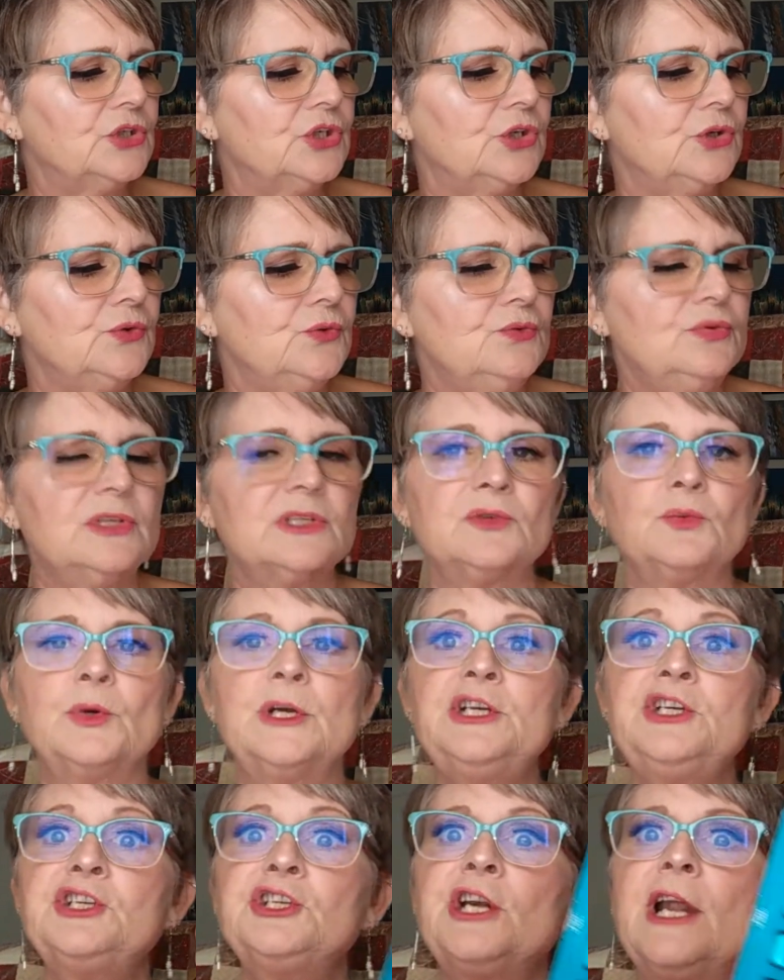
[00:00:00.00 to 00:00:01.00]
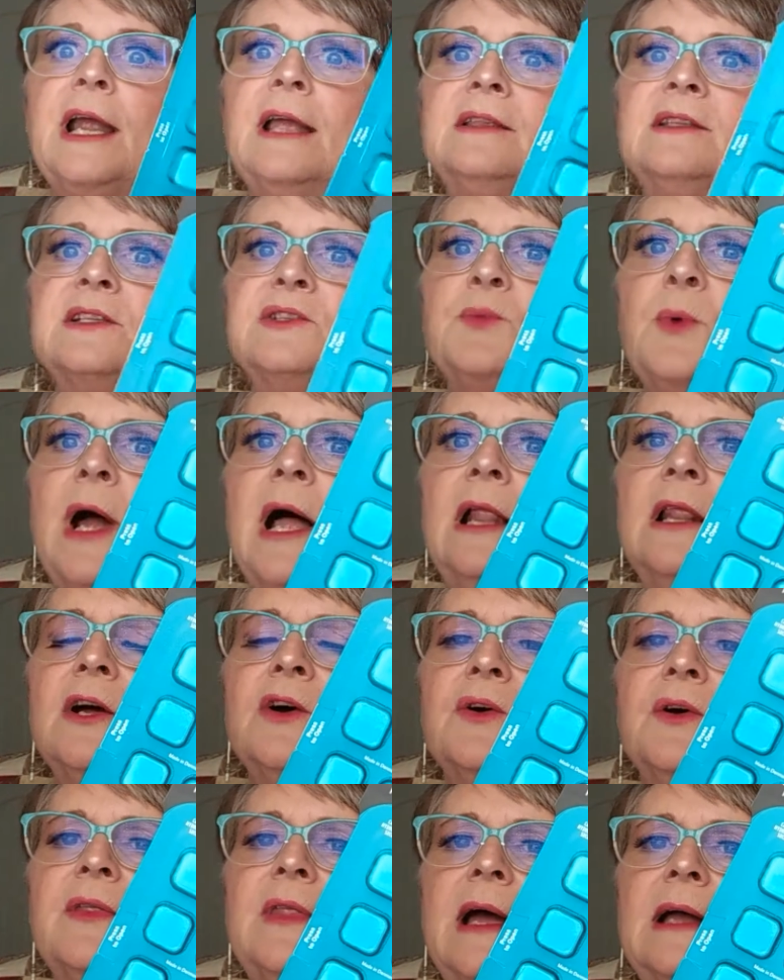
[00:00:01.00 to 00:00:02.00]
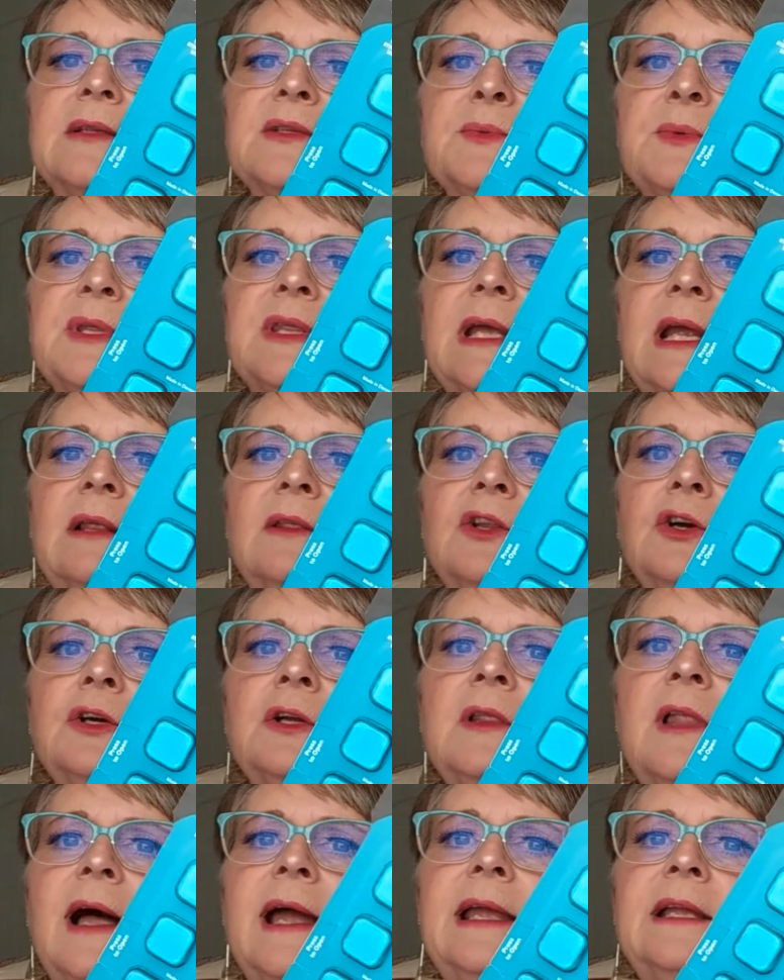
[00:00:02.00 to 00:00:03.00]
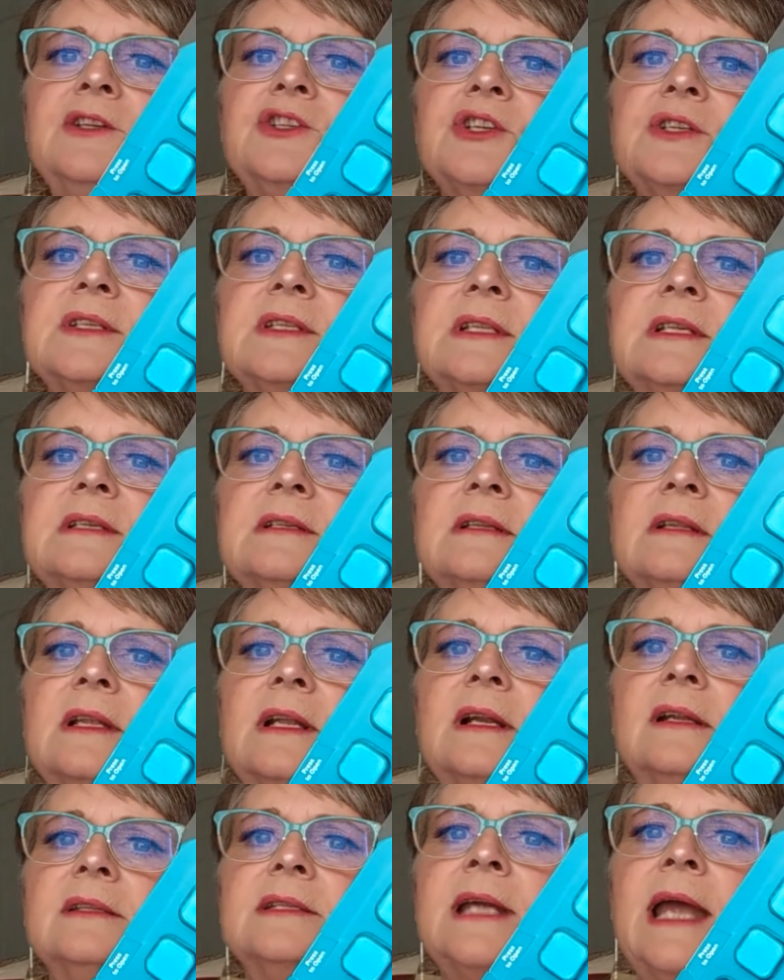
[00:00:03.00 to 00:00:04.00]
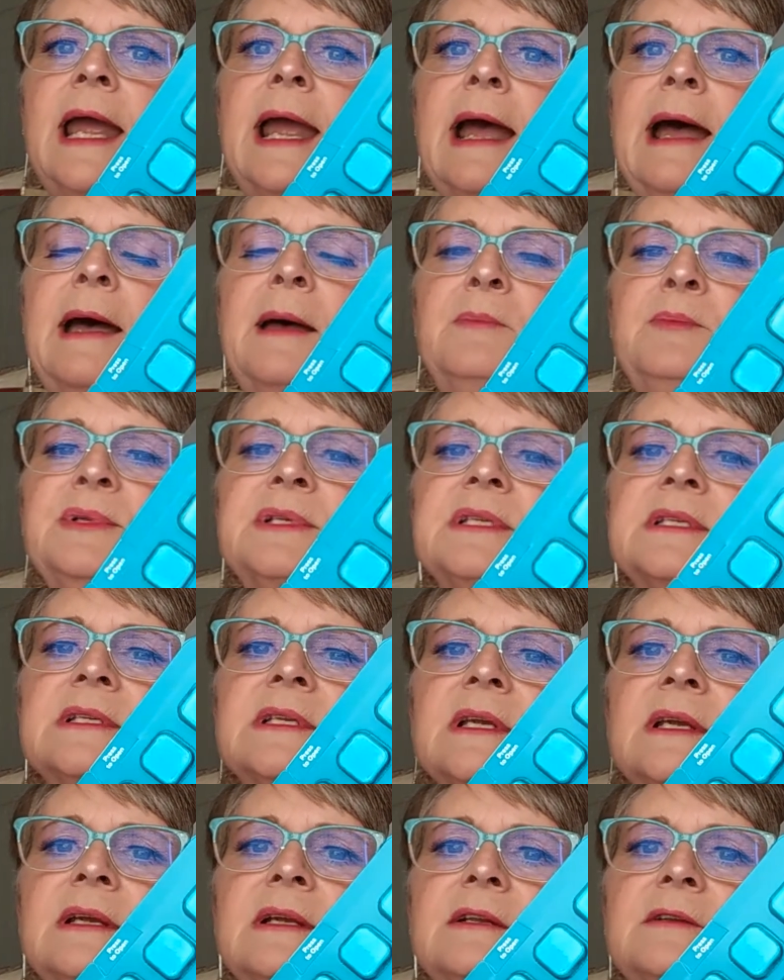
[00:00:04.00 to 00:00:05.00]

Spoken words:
Chew, swish, and swallow, and that's what they look like, just these little tabs.